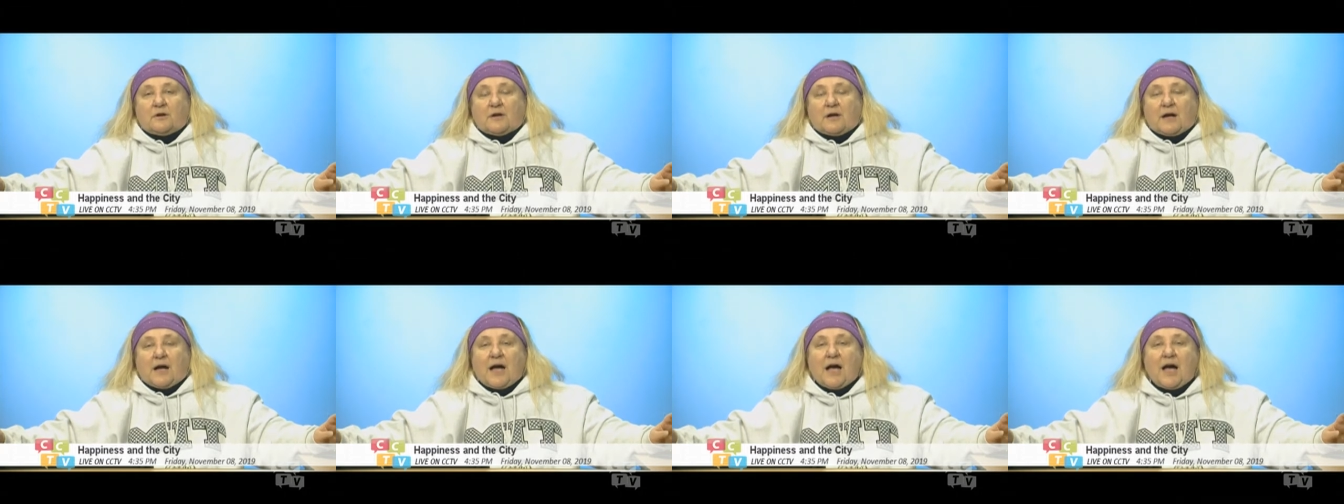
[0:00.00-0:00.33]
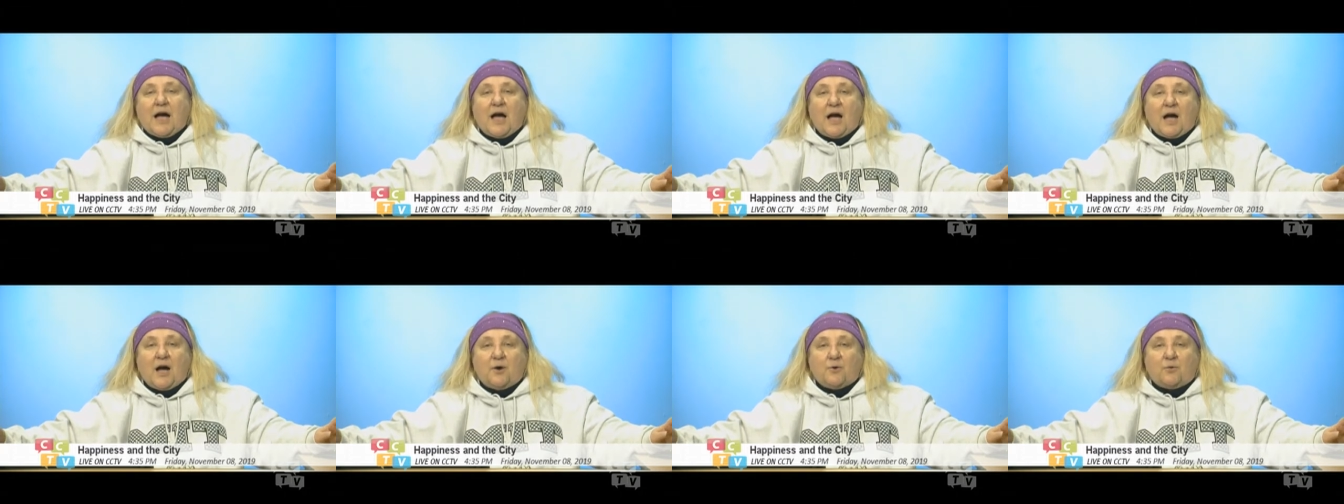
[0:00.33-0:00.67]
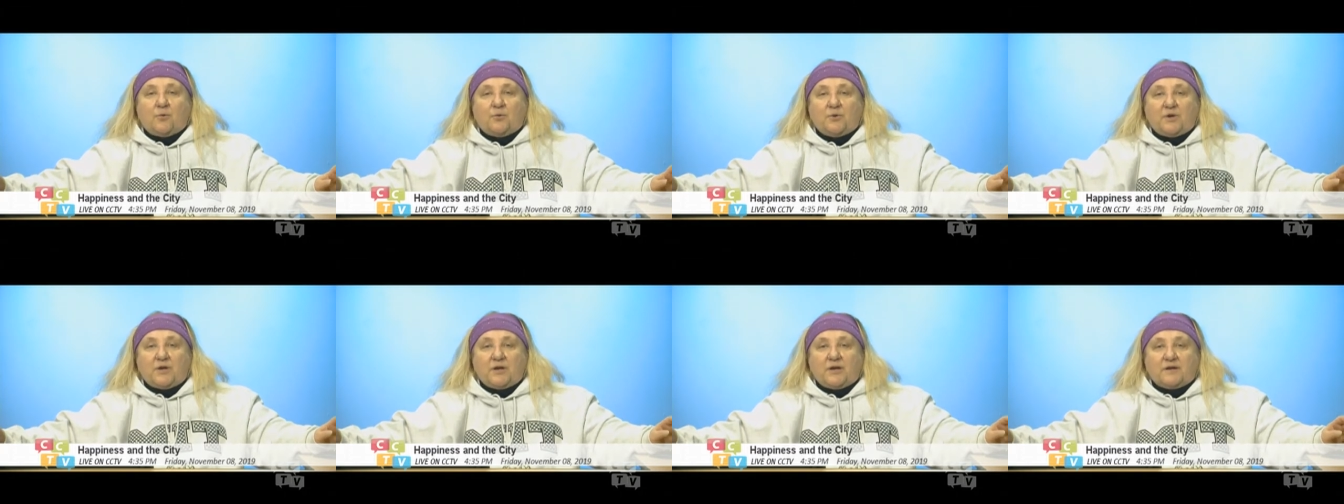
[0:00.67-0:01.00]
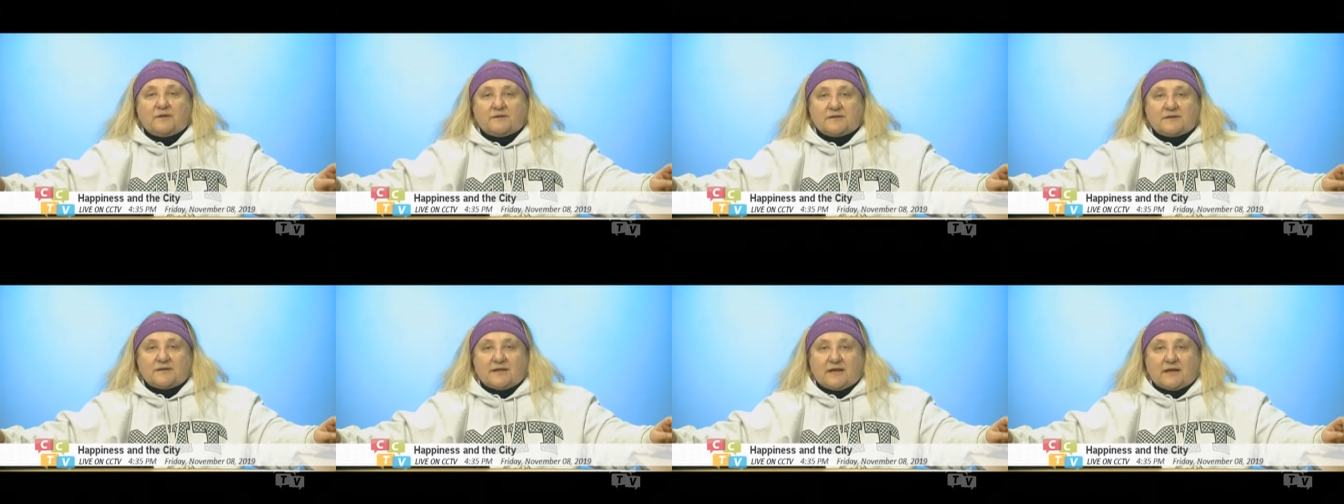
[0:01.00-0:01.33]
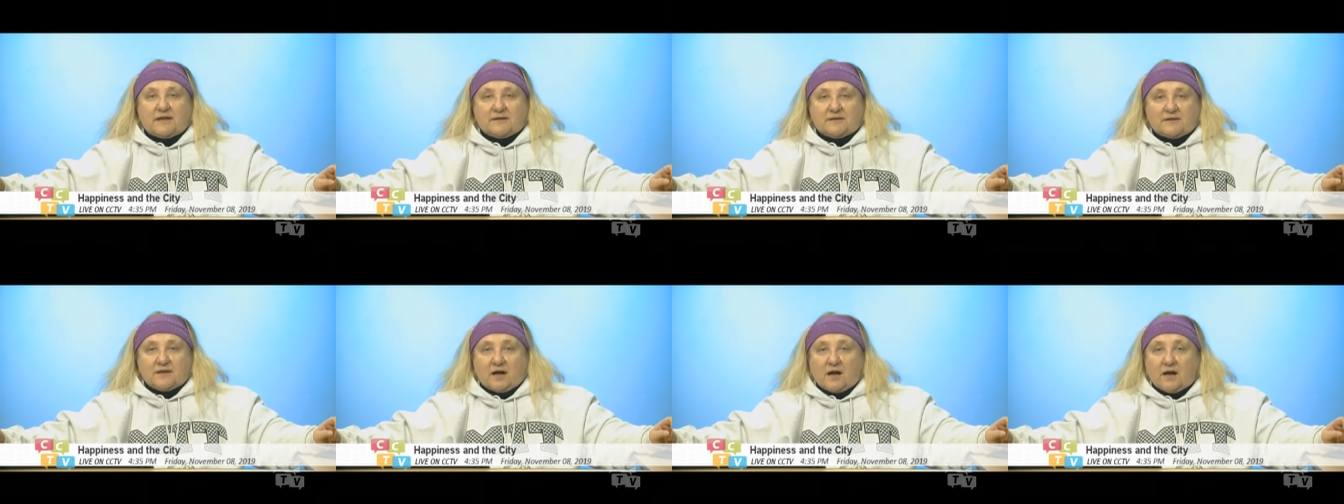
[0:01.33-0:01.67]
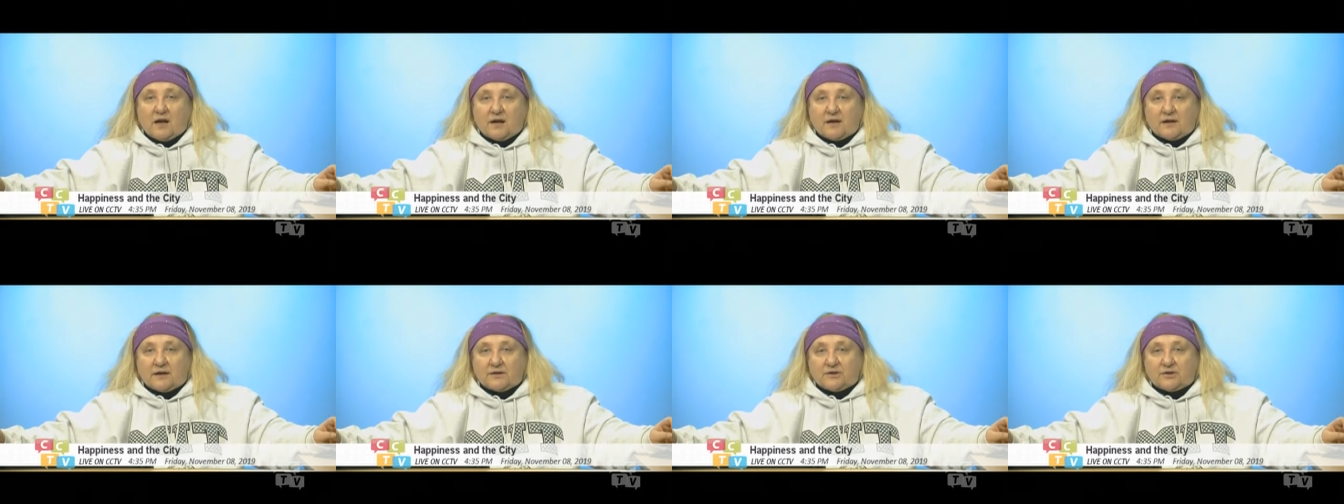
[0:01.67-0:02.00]
how we contain
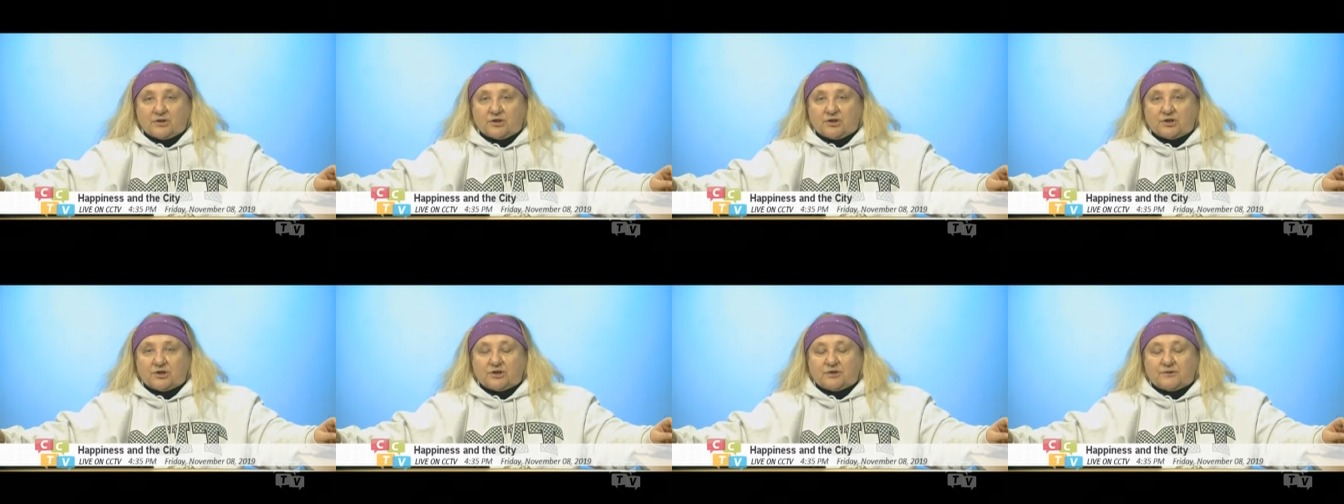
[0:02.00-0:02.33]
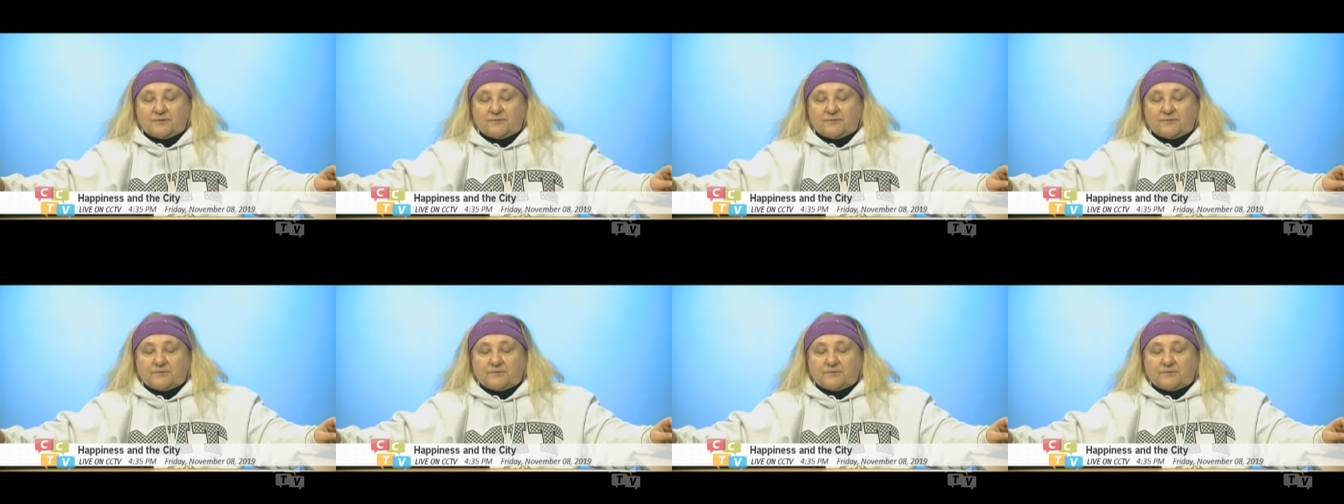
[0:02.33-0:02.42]
knowledge,